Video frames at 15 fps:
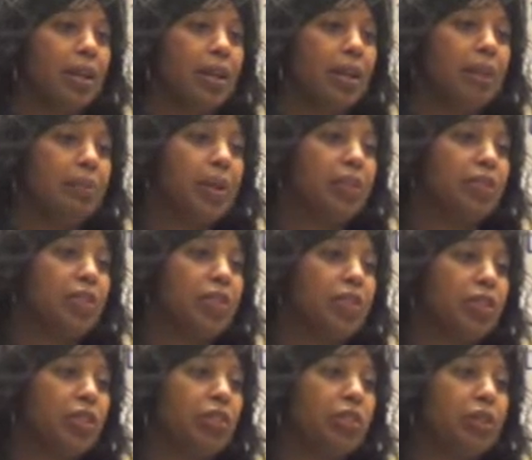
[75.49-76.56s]
I am
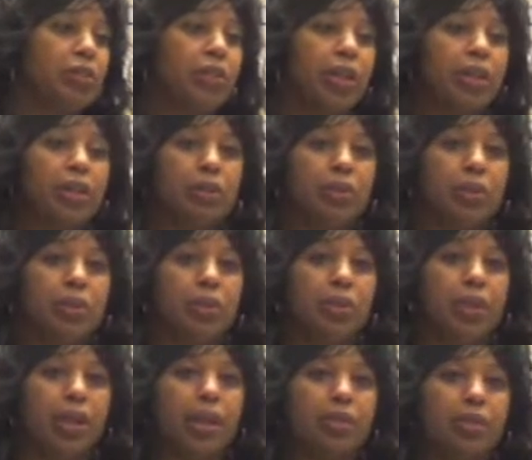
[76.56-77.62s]
obviously serving in the
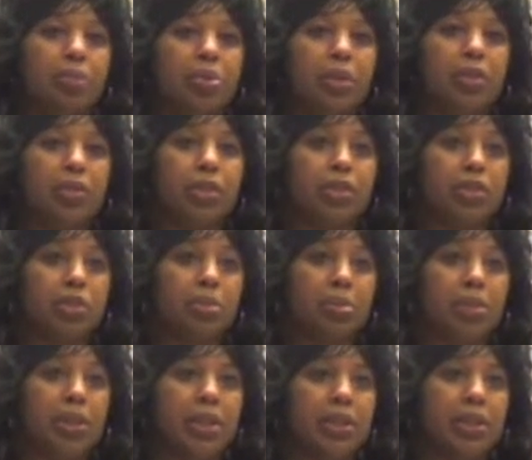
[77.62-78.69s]
role as the presidential
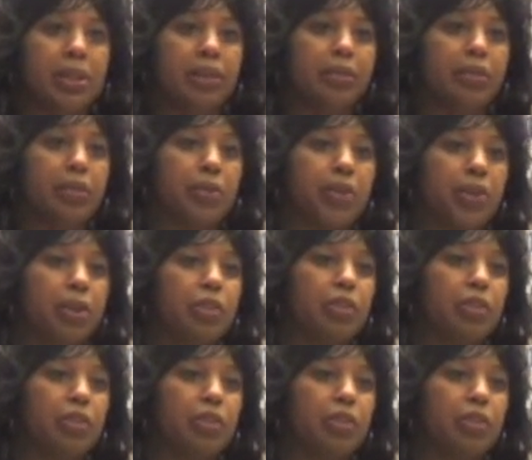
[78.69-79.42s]
appointee for